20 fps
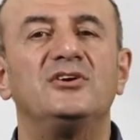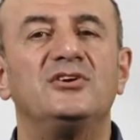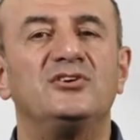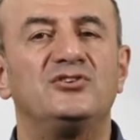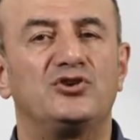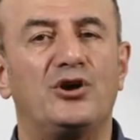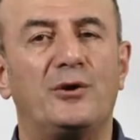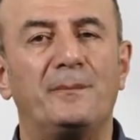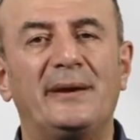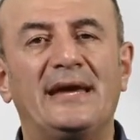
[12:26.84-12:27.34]

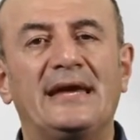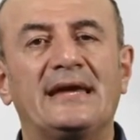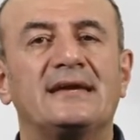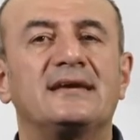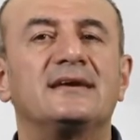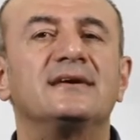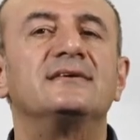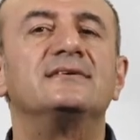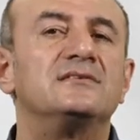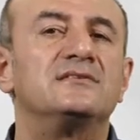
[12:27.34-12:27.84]
shopping,
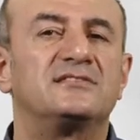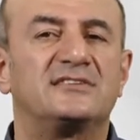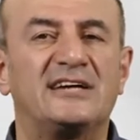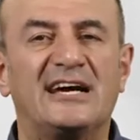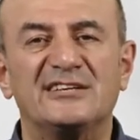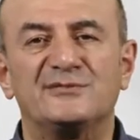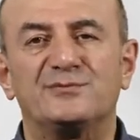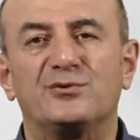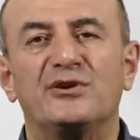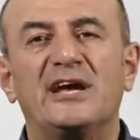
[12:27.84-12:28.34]

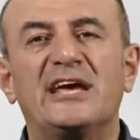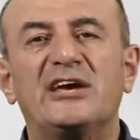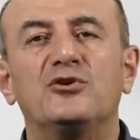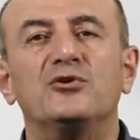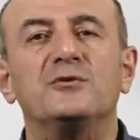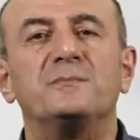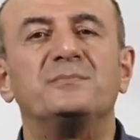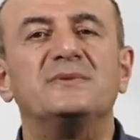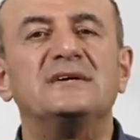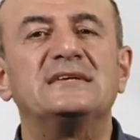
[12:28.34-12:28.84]
transport
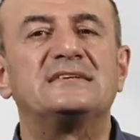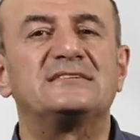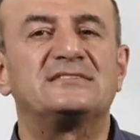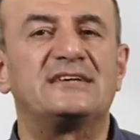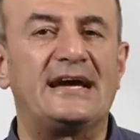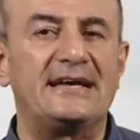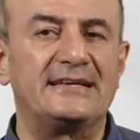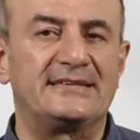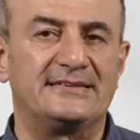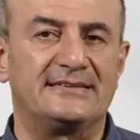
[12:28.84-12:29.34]
equipment
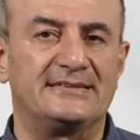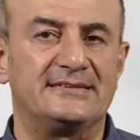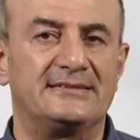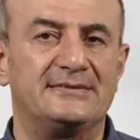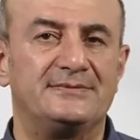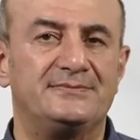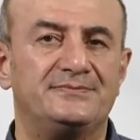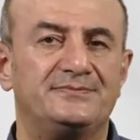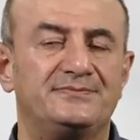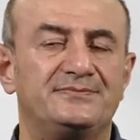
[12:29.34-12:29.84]
rental.
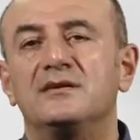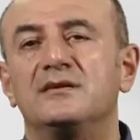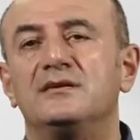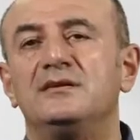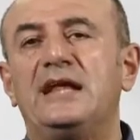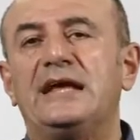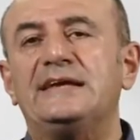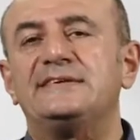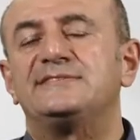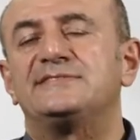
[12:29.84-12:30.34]

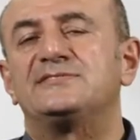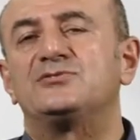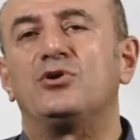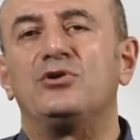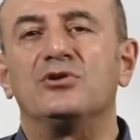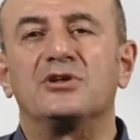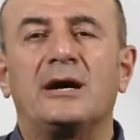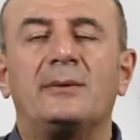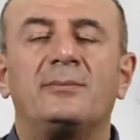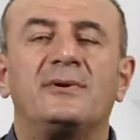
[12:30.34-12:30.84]
Let's
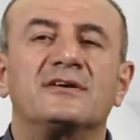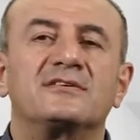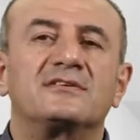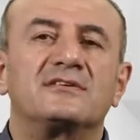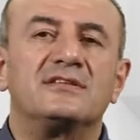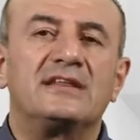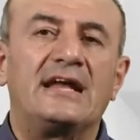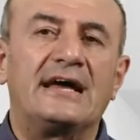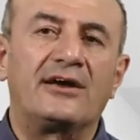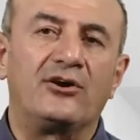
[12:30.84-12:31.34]
talk about
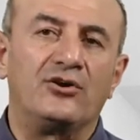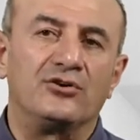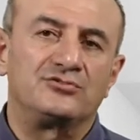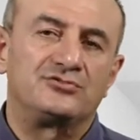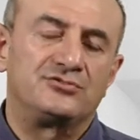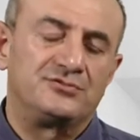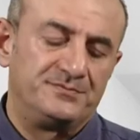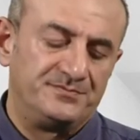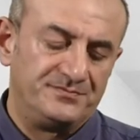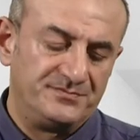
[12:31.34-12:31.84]

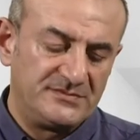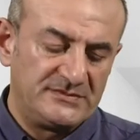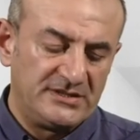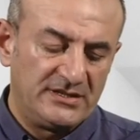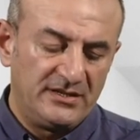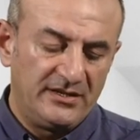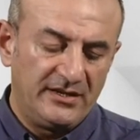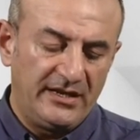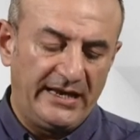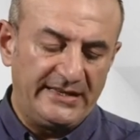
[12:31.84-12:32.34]
Lagos.
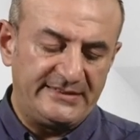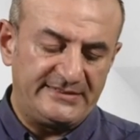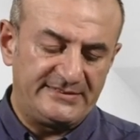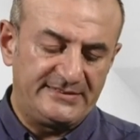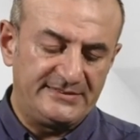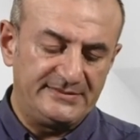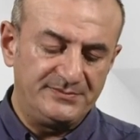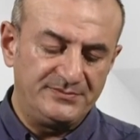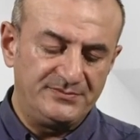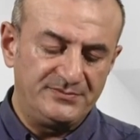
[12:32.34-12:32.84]

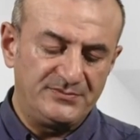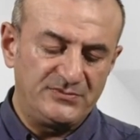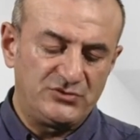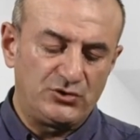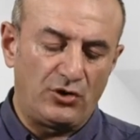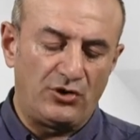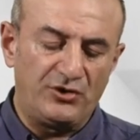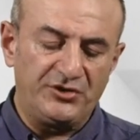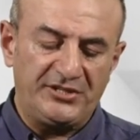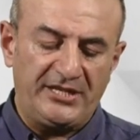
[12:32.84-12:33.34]
It's
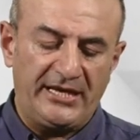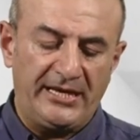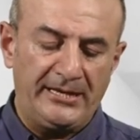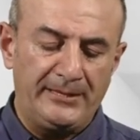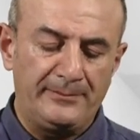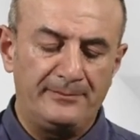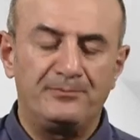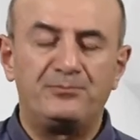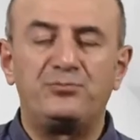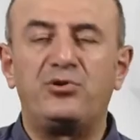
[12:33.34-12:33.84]

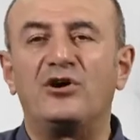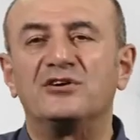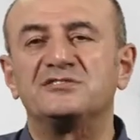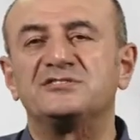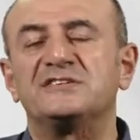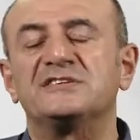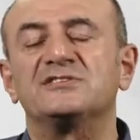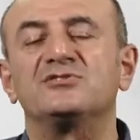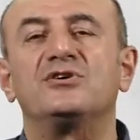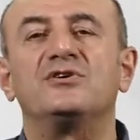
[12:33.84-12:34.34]

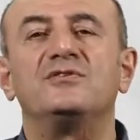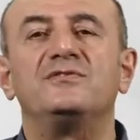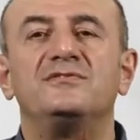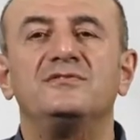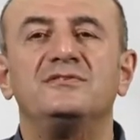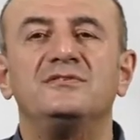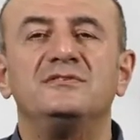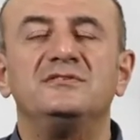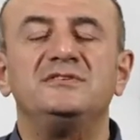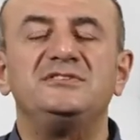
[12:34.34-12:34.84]
30% of
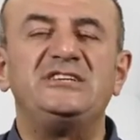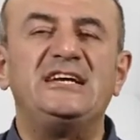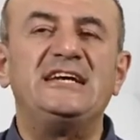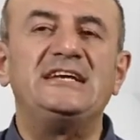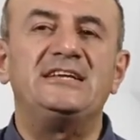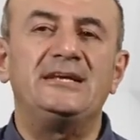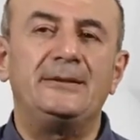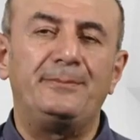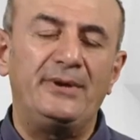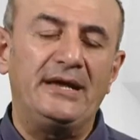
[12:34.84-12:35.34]

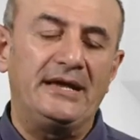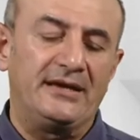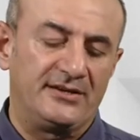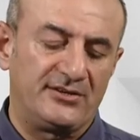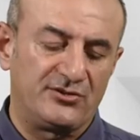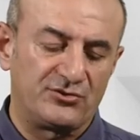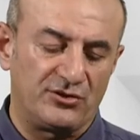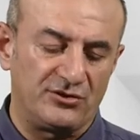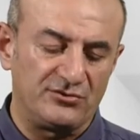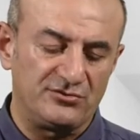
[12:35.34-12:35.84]
GDP,
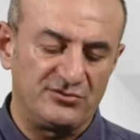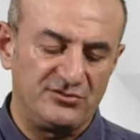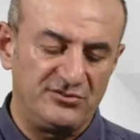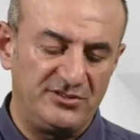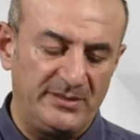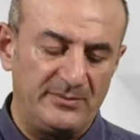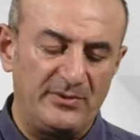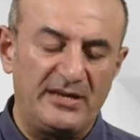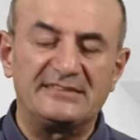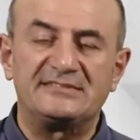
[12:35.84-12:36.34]
gross
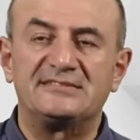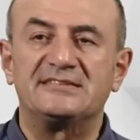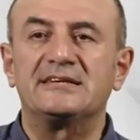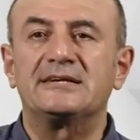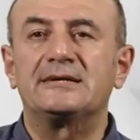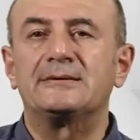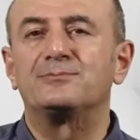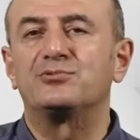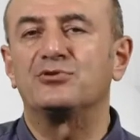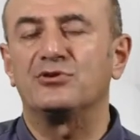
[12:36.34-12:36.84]

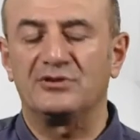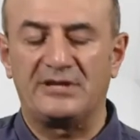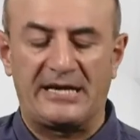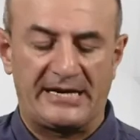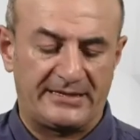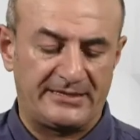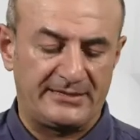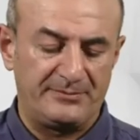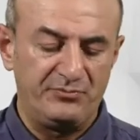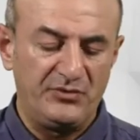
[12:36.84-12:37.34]
domestic
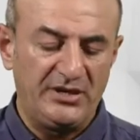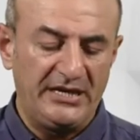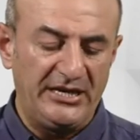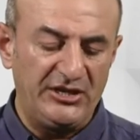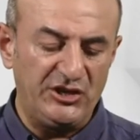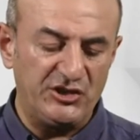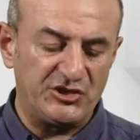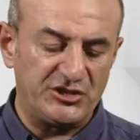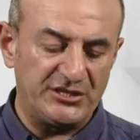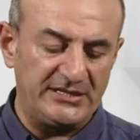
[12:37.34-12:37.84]
product.
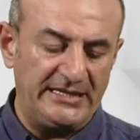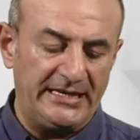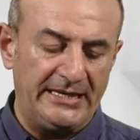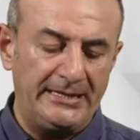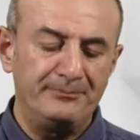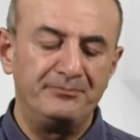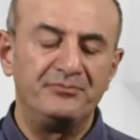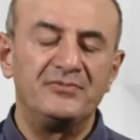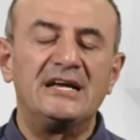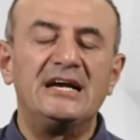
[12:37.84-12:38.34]

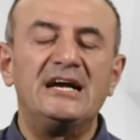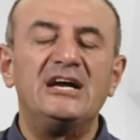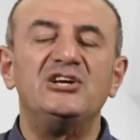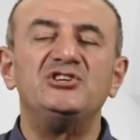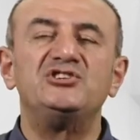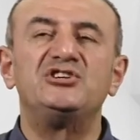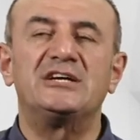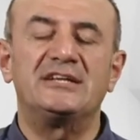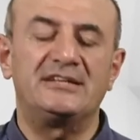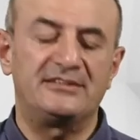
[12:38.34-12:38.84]
Initially
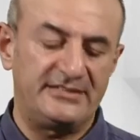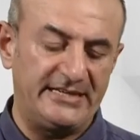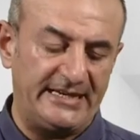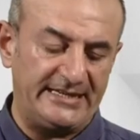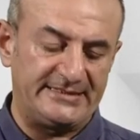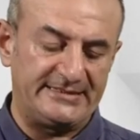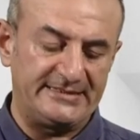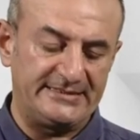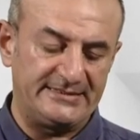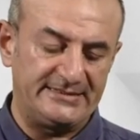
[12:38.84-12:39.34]

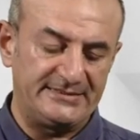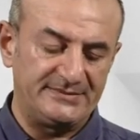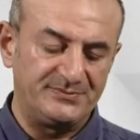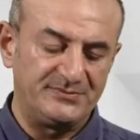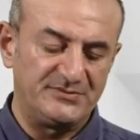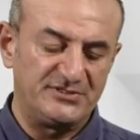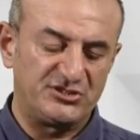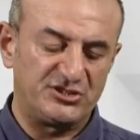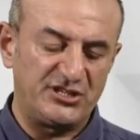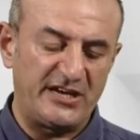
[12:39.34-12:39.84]
generated
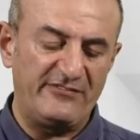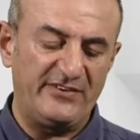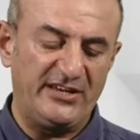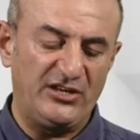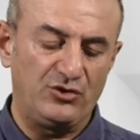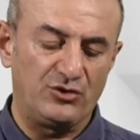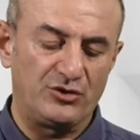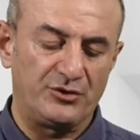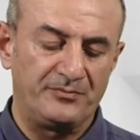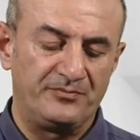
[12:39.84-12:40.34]

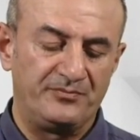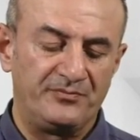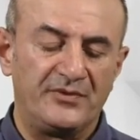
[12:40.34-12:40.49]
revenue